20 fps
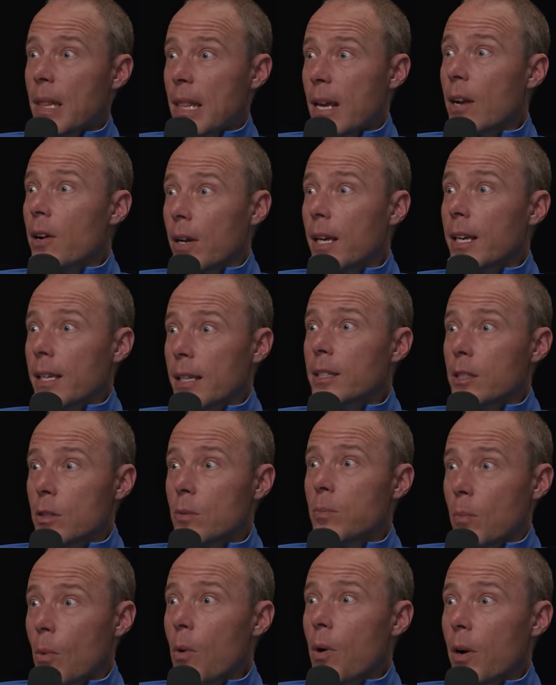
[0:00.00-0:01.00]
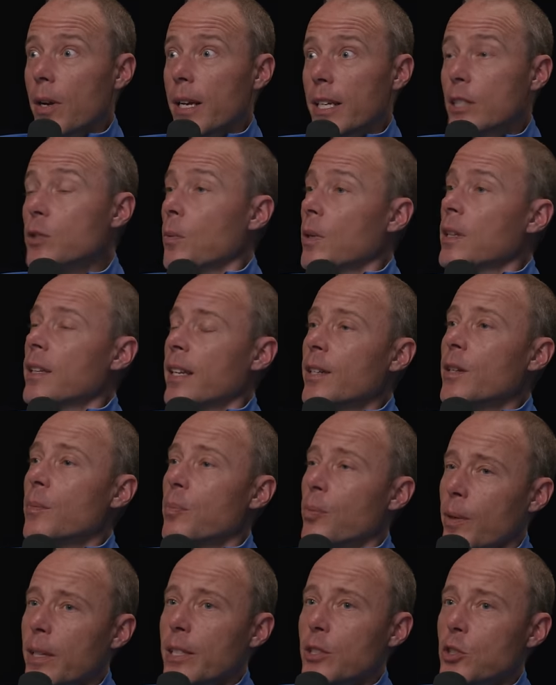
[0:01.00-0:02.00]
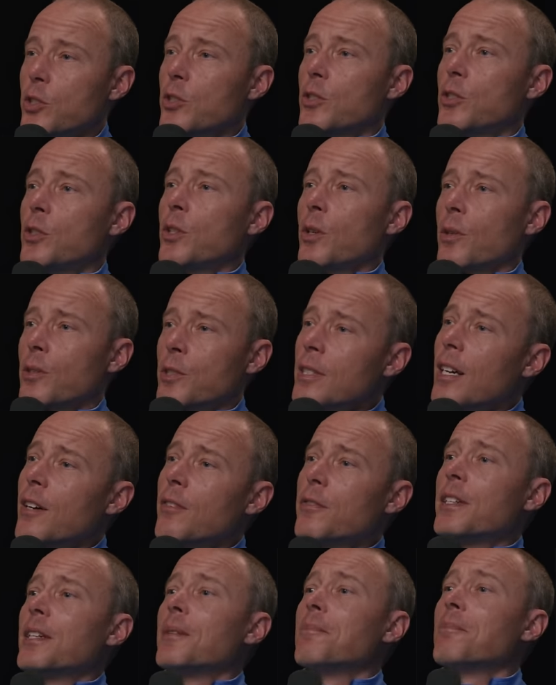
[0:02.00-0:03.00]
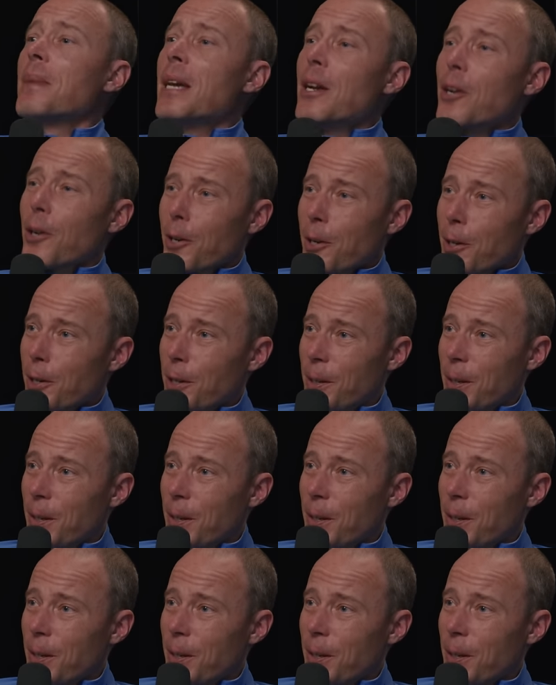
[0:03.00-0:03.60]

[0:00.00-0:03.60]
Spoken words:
There is more. It's one thing to preach to yourself in a mirror,